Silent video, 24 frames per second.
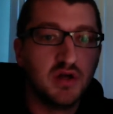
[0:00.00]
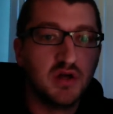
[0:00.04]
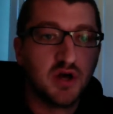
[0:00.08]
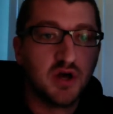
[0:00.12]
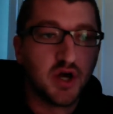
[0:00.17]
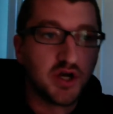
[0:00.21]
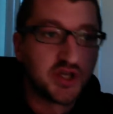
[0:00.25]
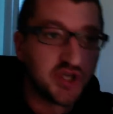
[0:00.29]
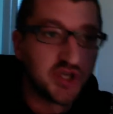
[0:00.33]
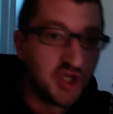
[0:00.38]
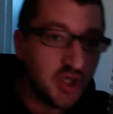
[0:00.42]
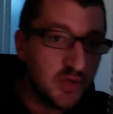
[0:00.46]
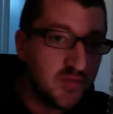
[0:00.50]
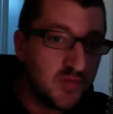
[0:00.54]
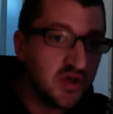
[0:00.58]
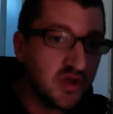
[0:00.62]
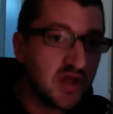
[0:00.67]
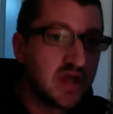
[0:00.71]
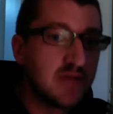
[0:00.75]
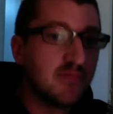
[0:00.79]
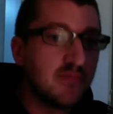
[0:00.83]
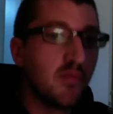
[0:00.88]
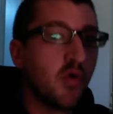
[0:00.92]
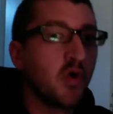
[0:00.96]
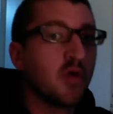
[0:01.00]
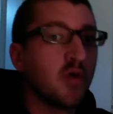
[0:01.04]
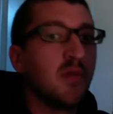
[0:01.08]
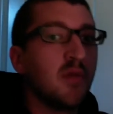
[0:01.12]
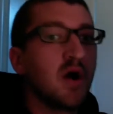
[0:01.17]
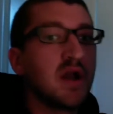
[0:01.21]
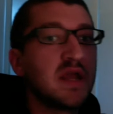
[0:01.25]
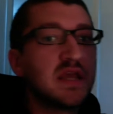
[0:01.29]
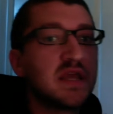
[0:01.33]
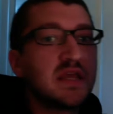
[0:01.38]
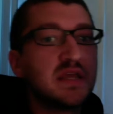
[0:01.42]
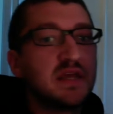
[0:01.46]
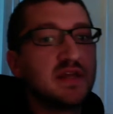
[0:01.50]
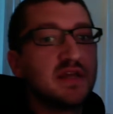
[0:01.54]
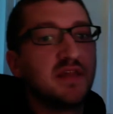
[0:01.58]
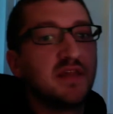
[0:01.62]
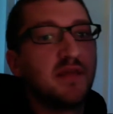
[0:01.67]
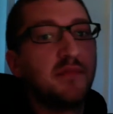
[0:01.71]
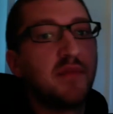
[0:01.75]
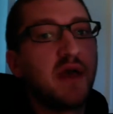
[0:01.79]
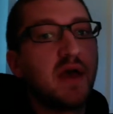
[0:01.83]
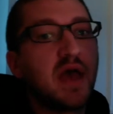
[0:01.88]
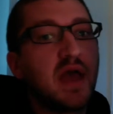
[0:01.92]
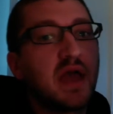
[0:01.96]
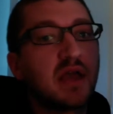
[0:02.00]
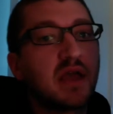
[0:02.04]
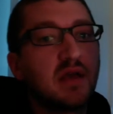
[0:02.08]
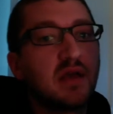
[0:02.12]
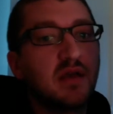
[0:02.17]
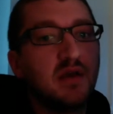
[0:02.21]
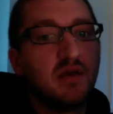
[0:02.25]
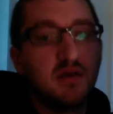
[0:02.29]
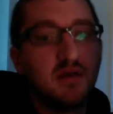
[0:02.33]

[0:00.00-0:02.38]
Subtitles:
accumulate more money into the bank